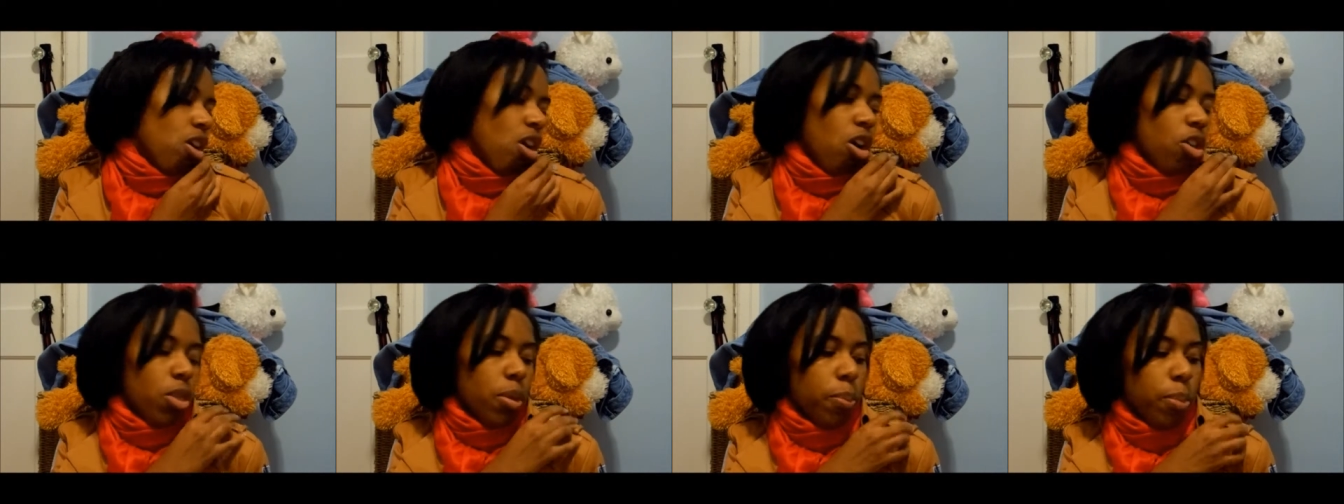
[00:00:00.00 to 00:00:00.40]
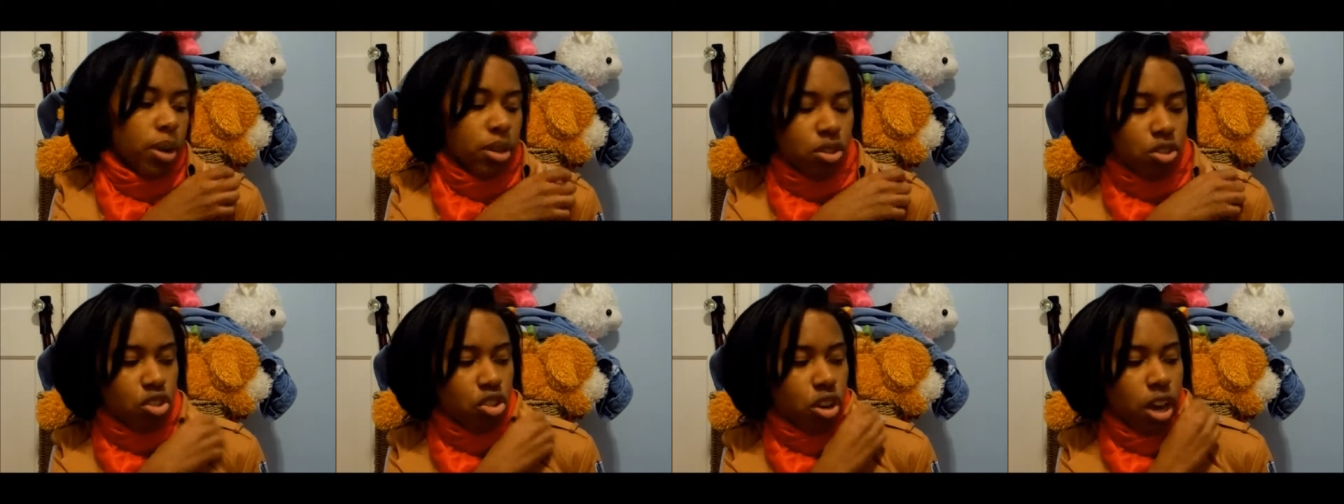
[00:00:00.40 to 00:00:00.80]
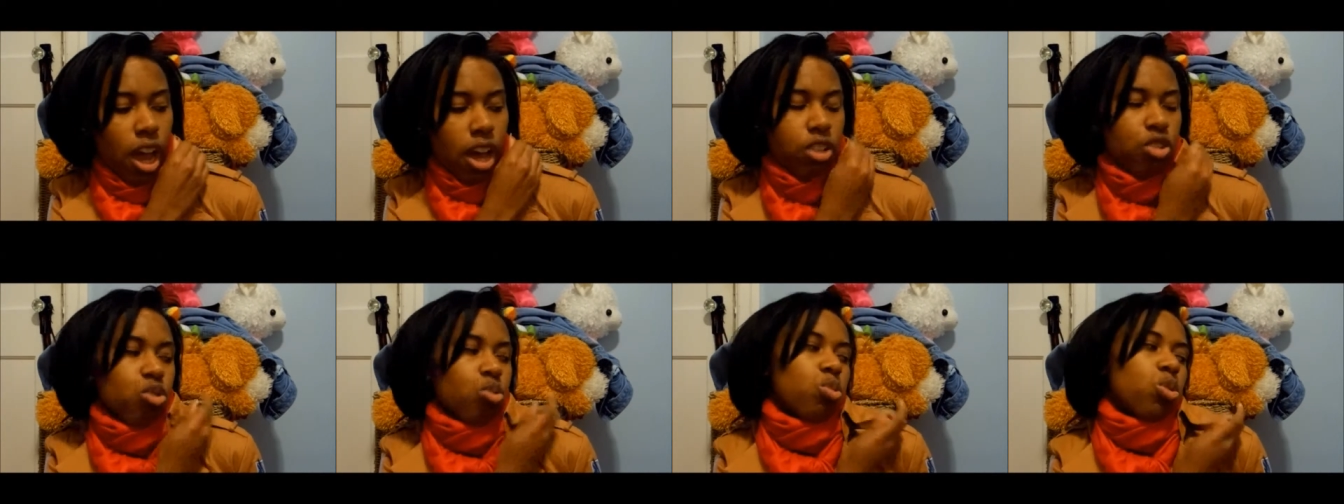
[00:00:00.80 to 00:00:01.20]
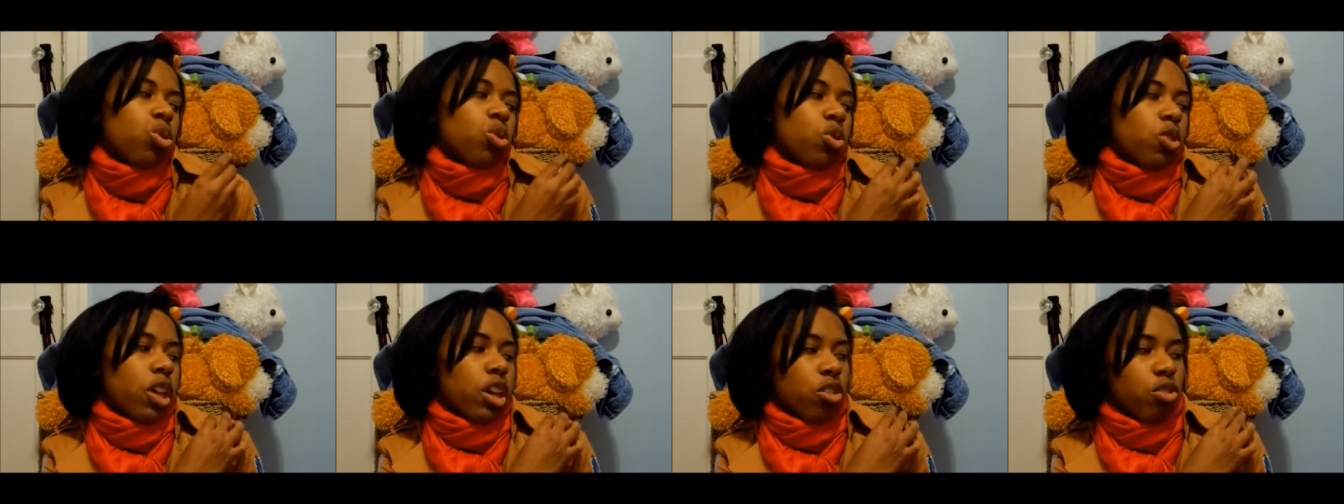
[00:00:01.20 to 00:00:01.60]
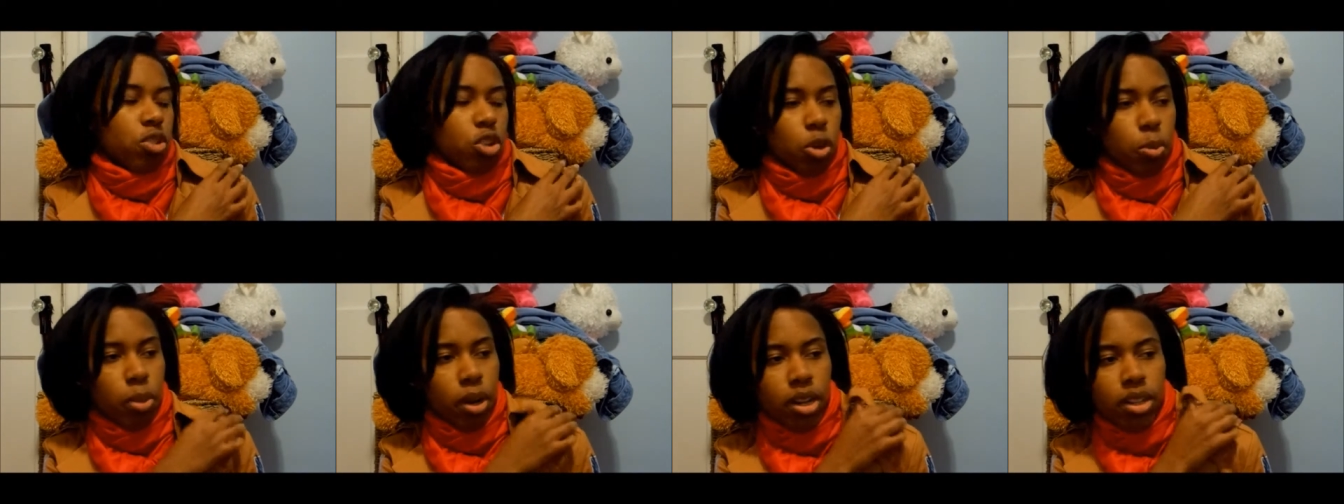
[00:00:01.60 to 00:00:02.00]
all the buttons are actual, like
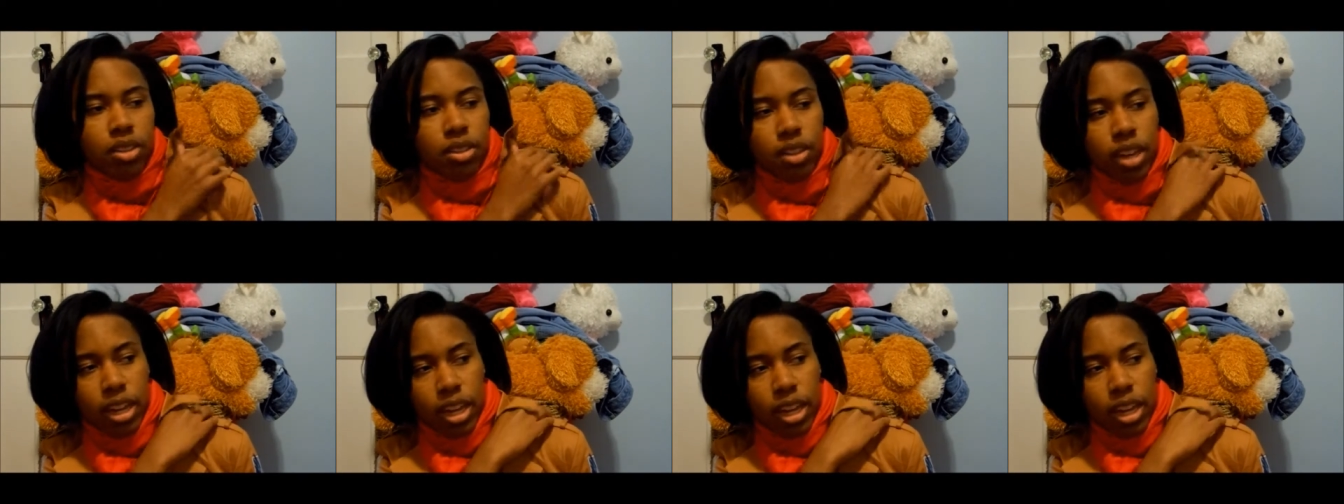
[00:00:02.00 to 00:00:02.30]
real buttons.